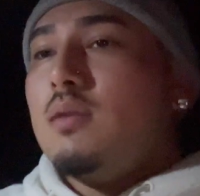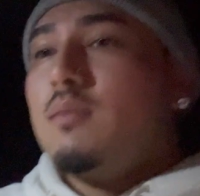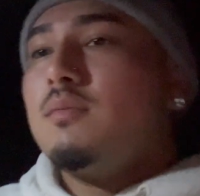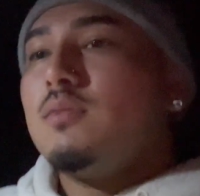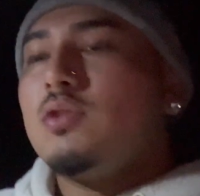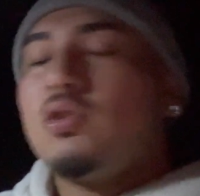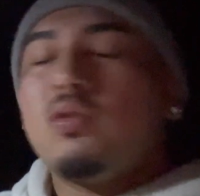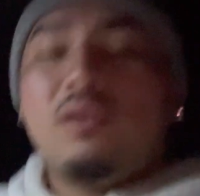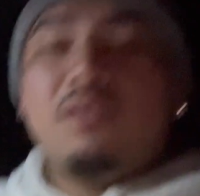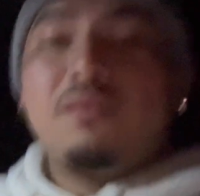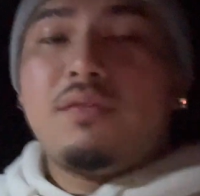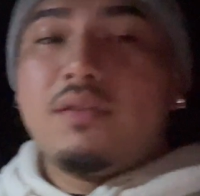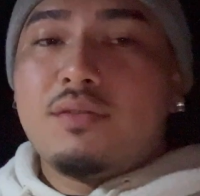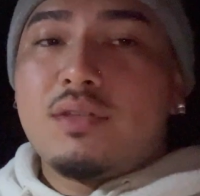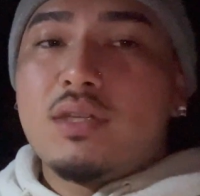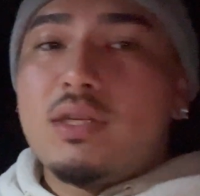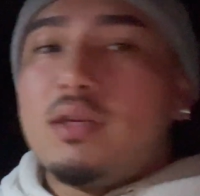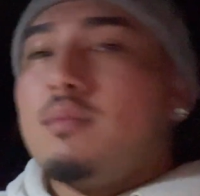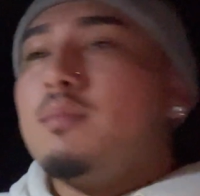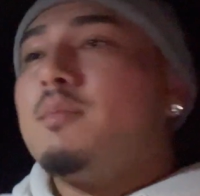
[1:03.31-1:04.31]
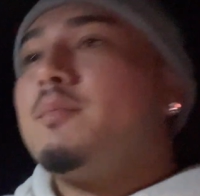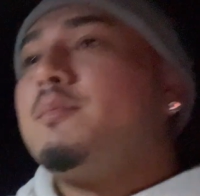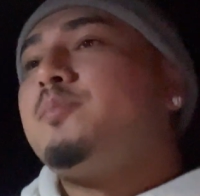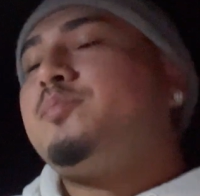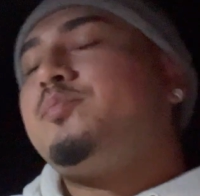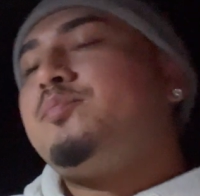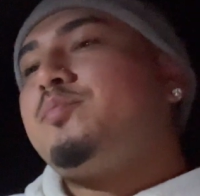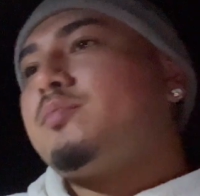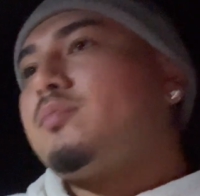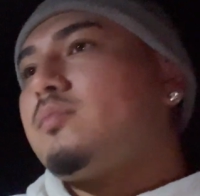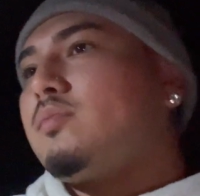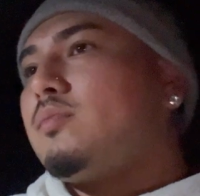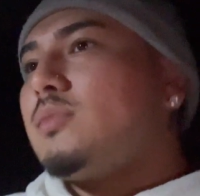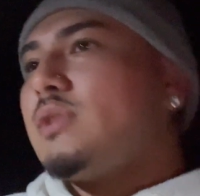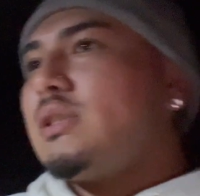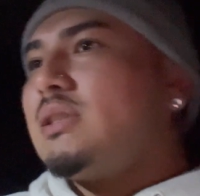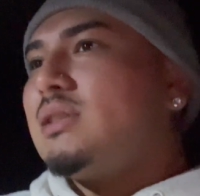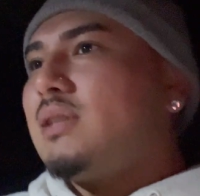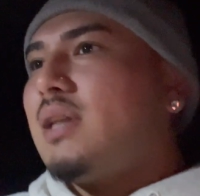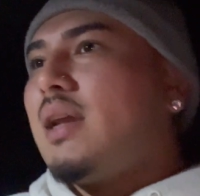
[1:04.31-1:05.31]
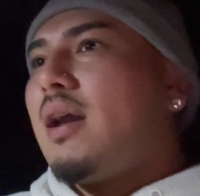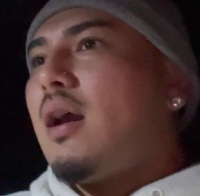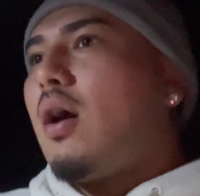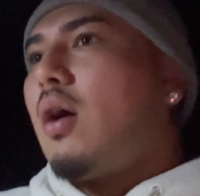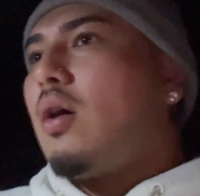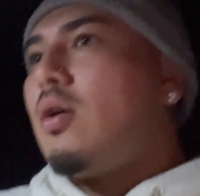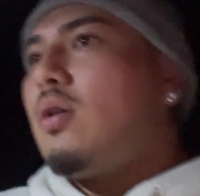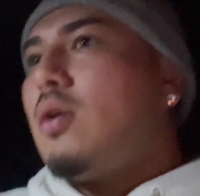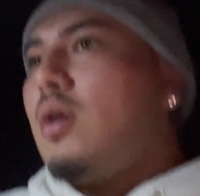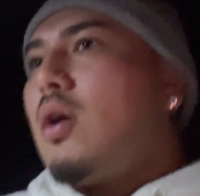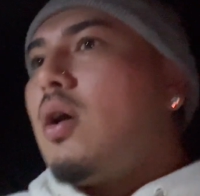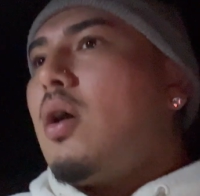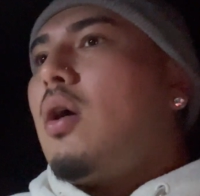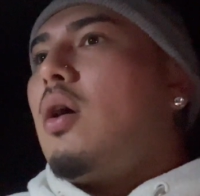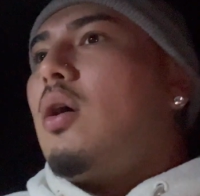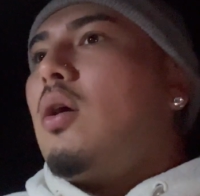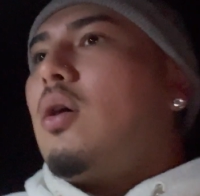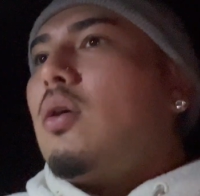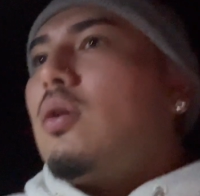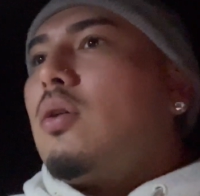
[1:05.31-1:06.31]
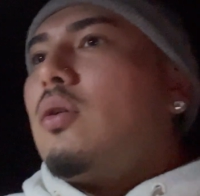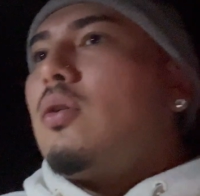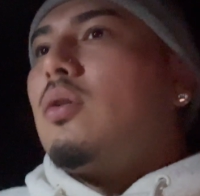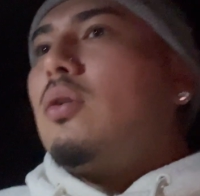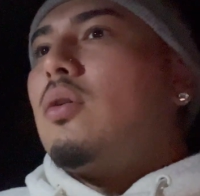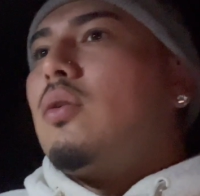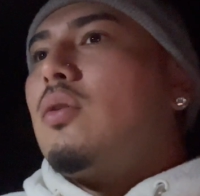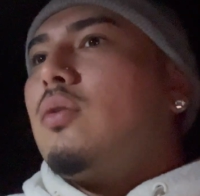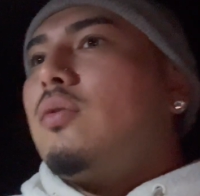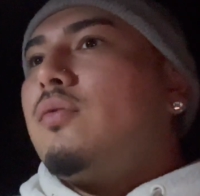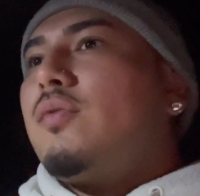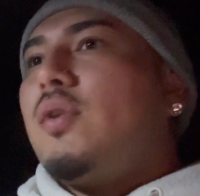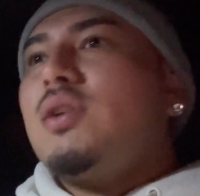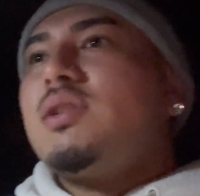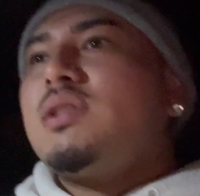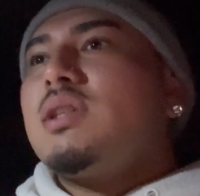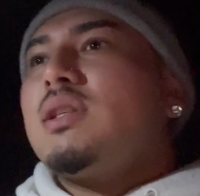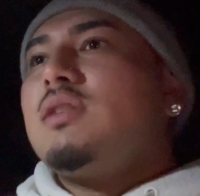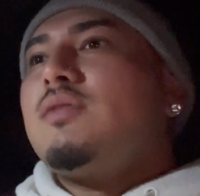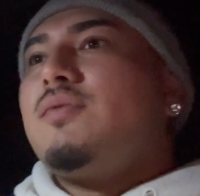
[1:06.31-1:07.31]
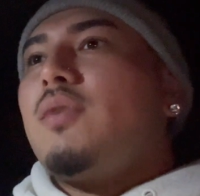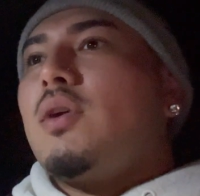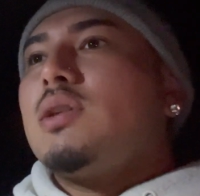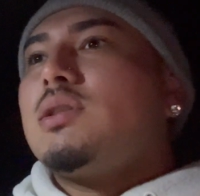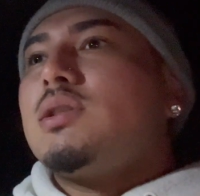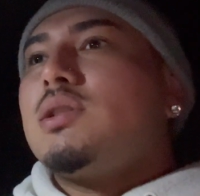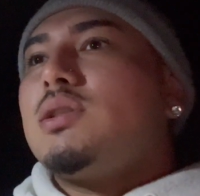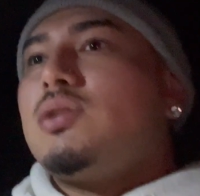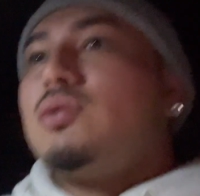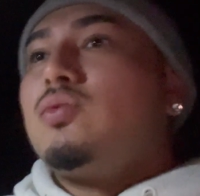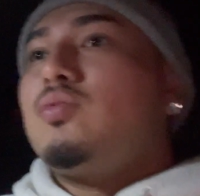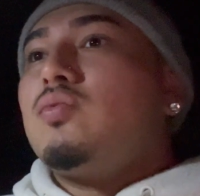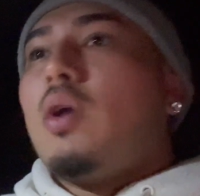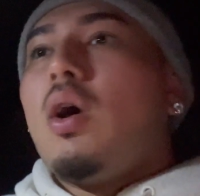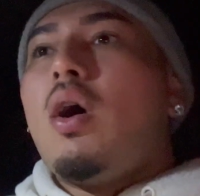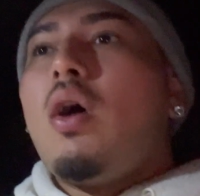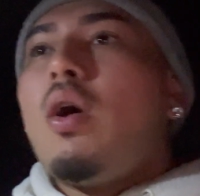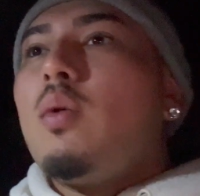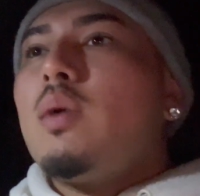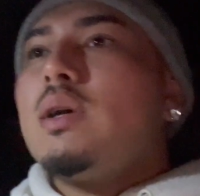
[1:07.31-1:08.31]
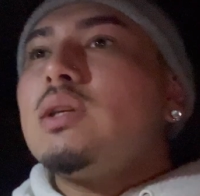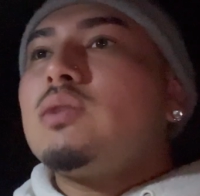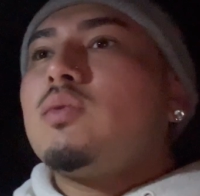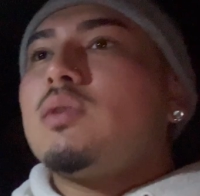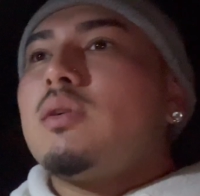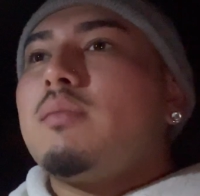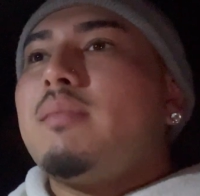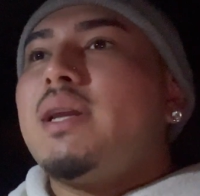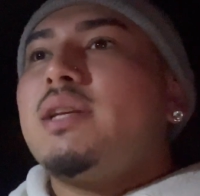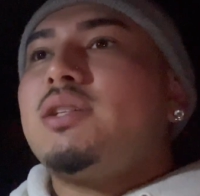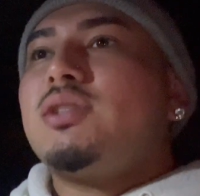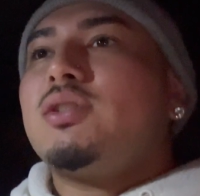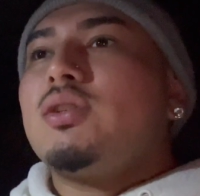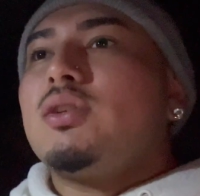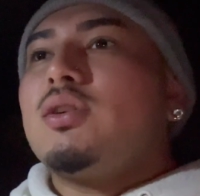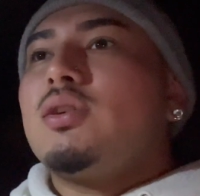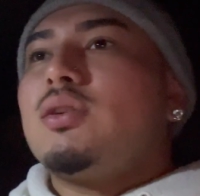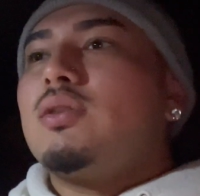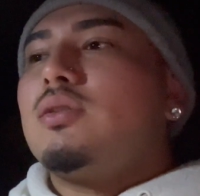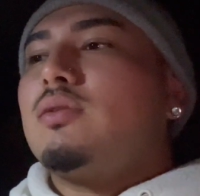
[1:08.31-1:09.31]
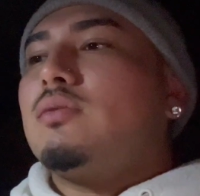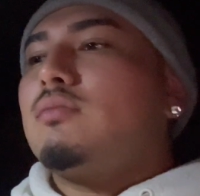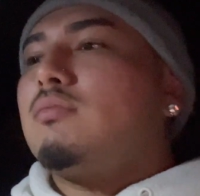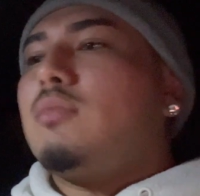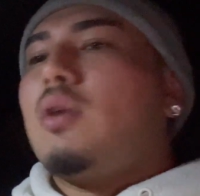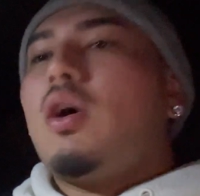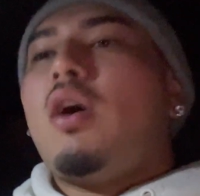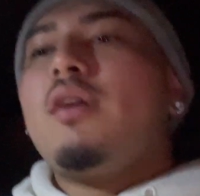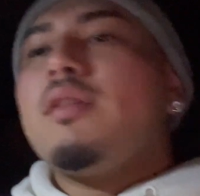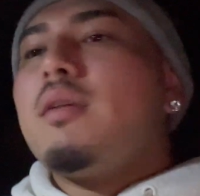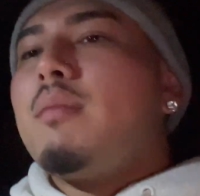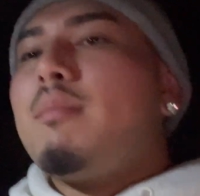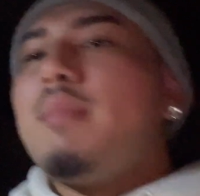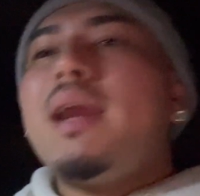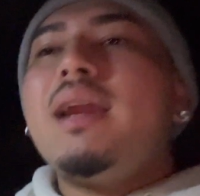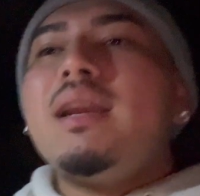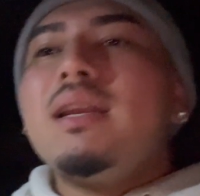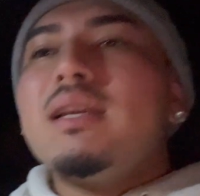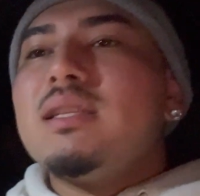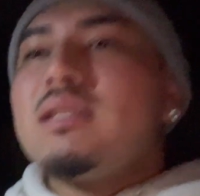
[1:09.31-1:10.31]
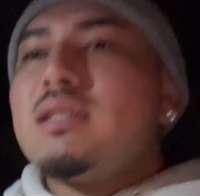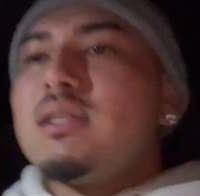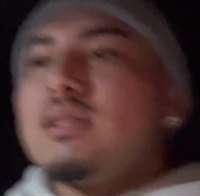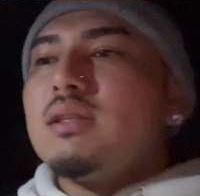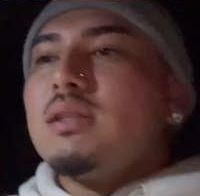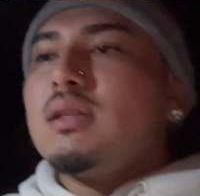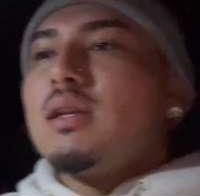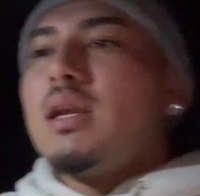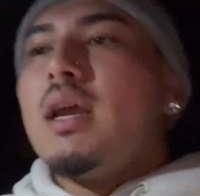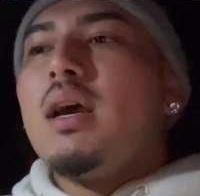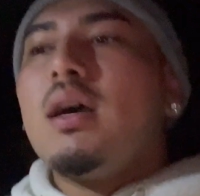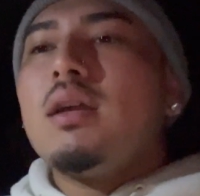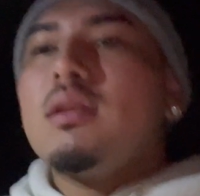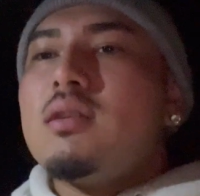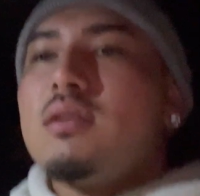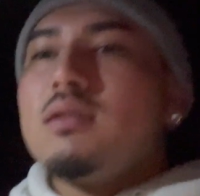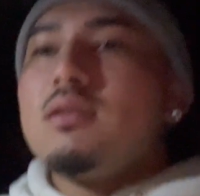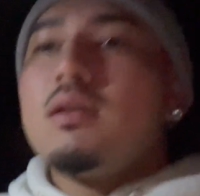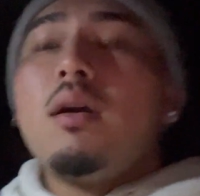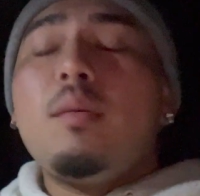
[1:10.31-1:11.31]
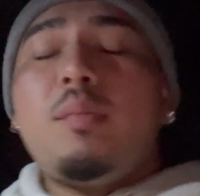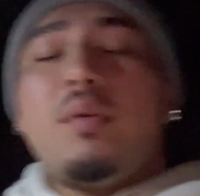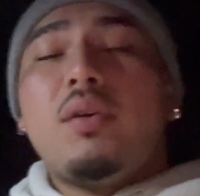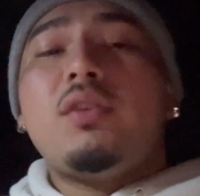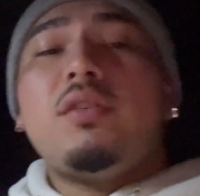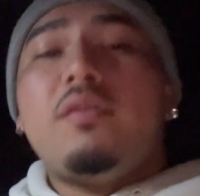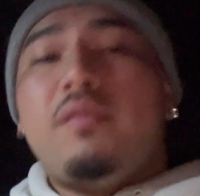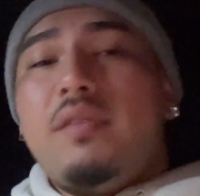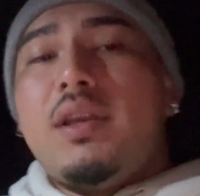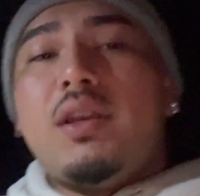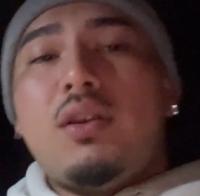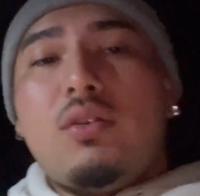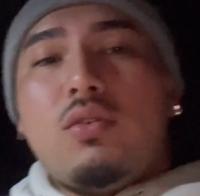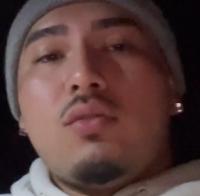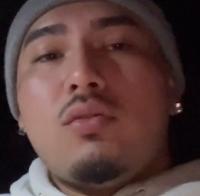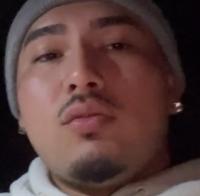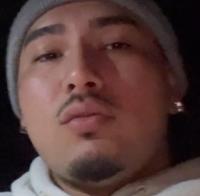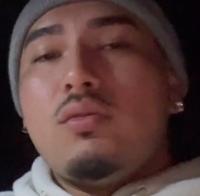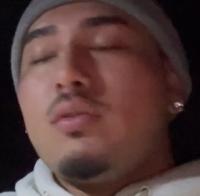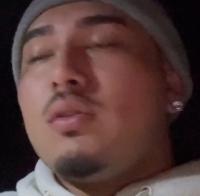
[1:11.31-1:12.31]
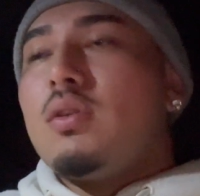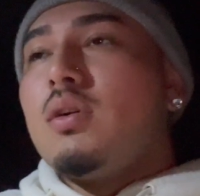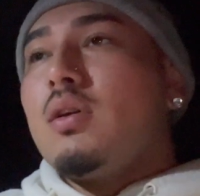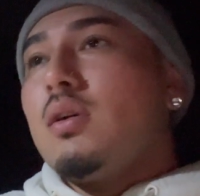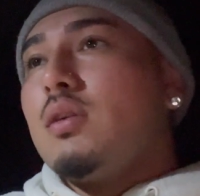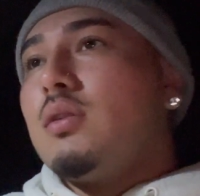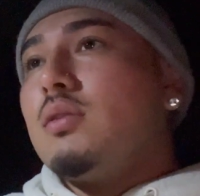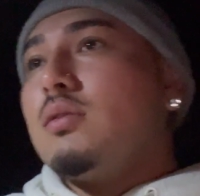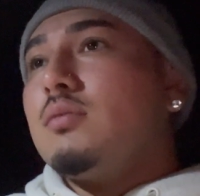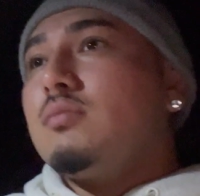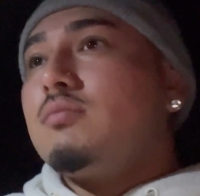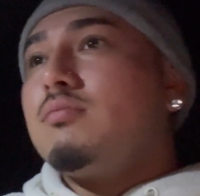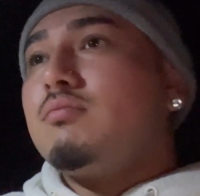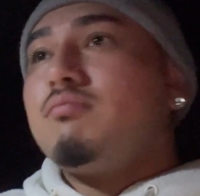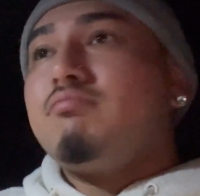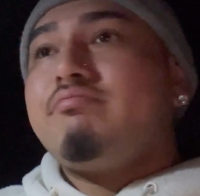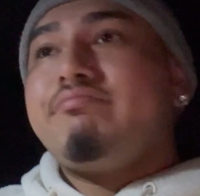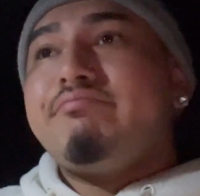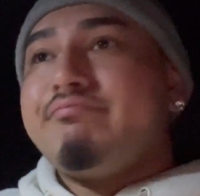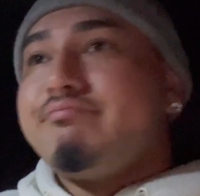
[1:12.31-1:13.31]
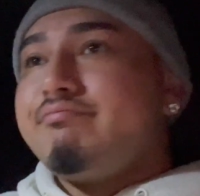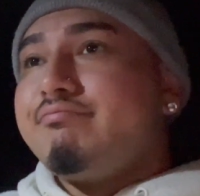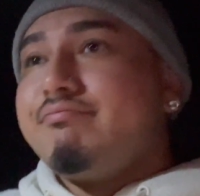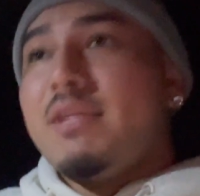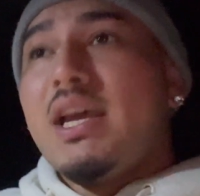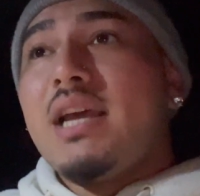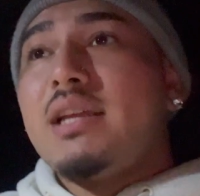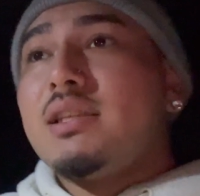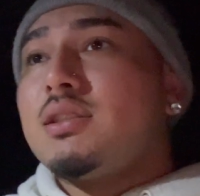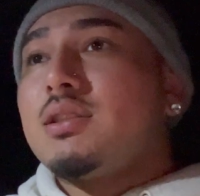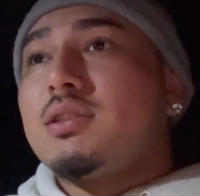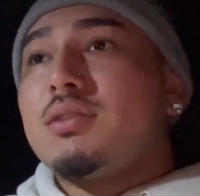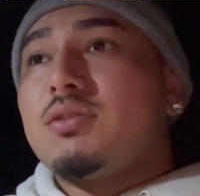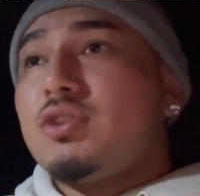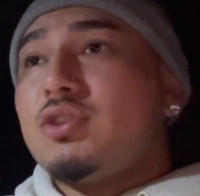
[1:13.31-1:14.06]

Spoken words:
2015. Now, first things first is you always want to make sure all the maintenance and health is up on your vehicle. That